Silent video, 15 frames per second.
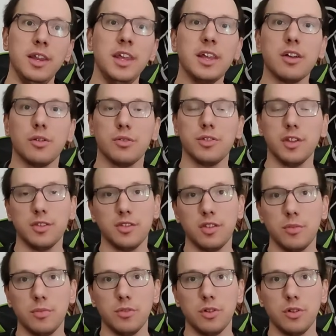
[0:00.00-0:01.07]

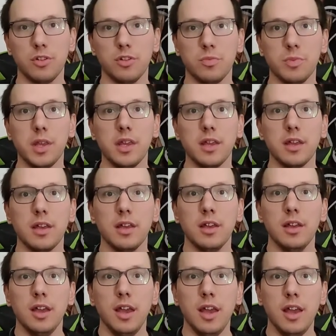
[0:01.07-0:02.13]
ecosystem, so to speak,
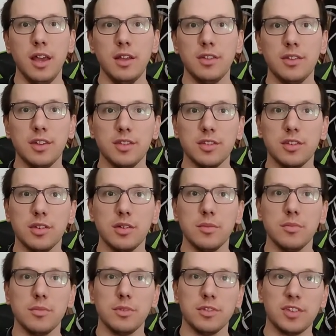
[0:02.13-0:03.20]
a
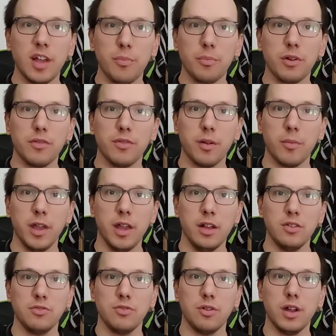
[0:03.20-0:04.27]
system separate from
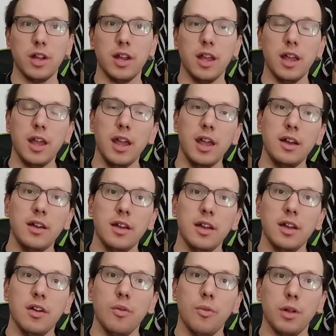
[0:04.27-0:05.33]
Android. And
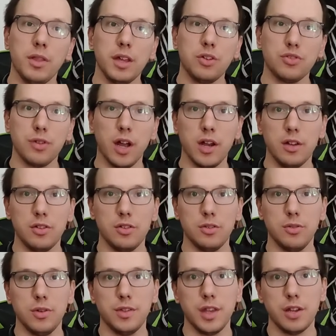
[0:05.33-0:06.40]
what they try to do
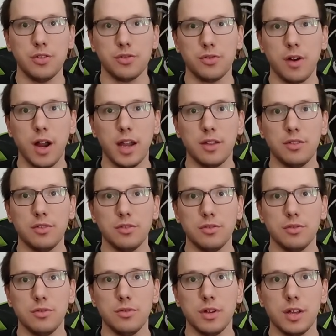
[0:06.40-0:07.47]
is they try
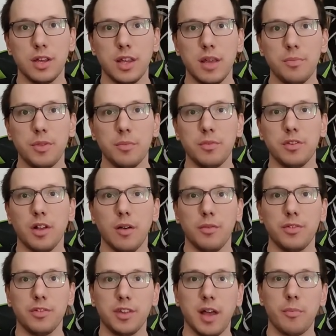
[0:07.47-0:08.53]
to keep themselves
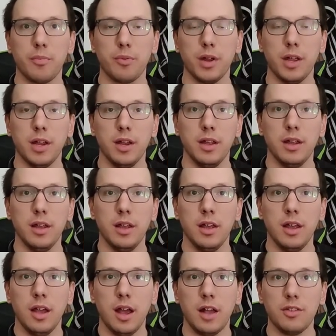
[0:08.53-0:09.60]
separate
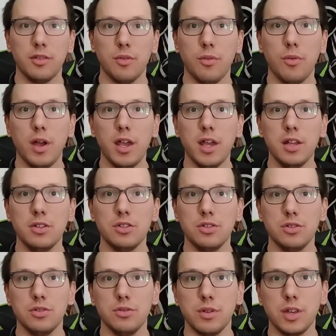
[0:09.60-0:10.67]
as a way
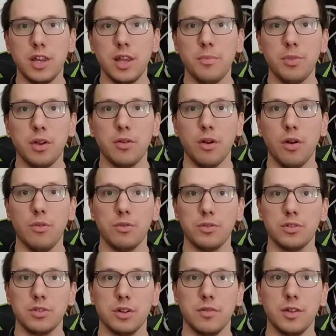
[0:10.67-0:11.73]
to keep their own
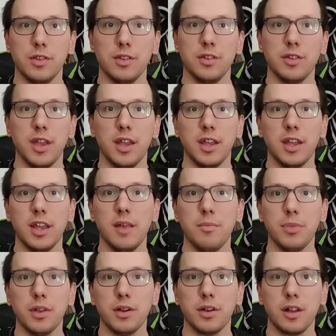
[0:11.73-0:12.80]
services and keep
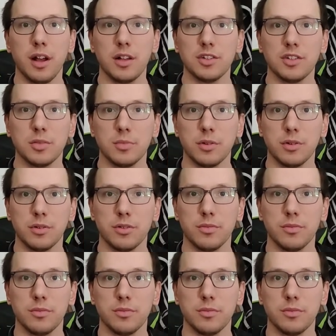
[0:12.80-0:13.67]
their customers.